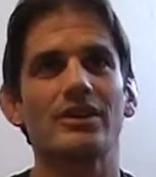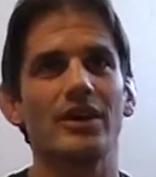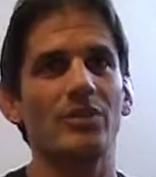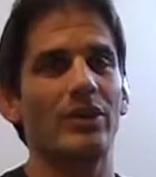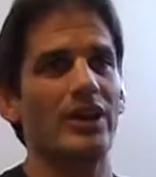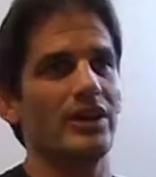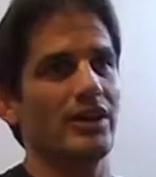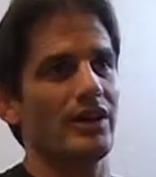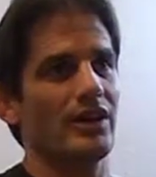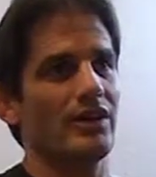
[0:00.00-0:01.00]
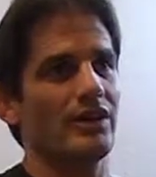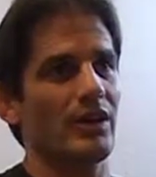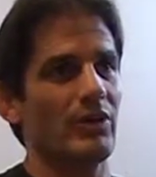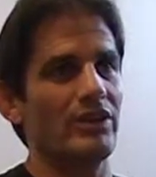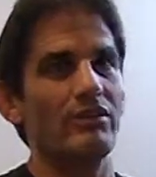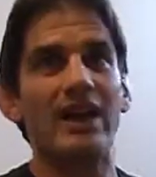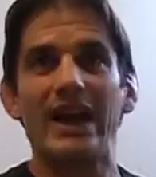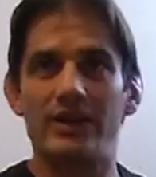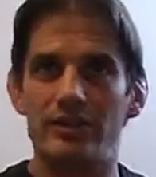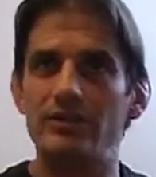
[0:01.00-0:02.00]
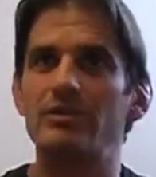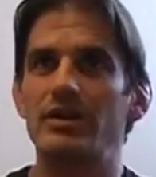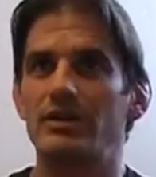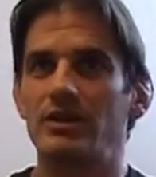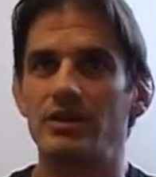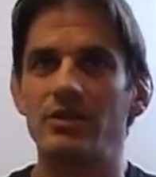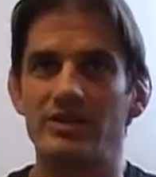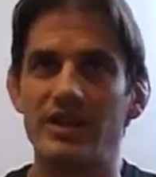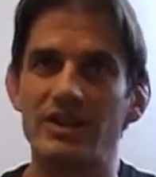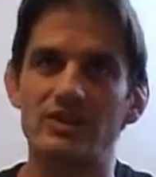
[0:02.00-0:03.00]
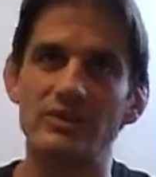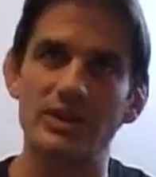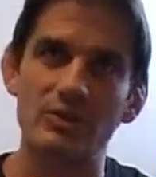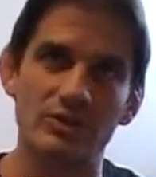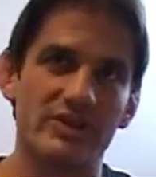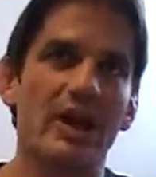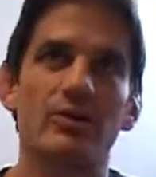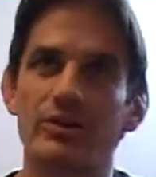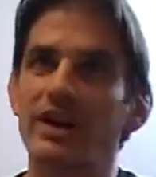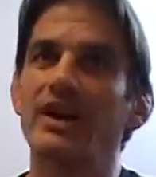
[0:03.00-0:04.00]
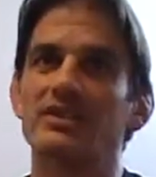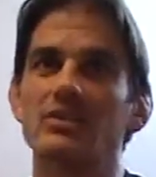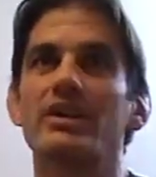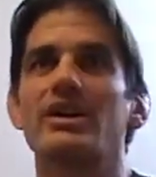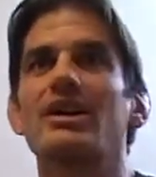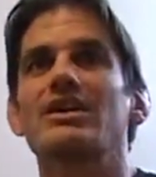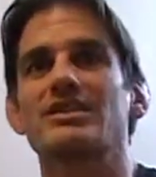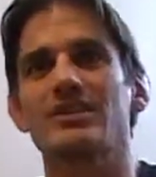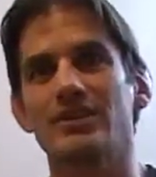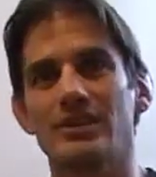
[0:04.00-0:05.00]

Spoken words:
I made the ladder, the U.S. national team, so it was top three guys in the weight class.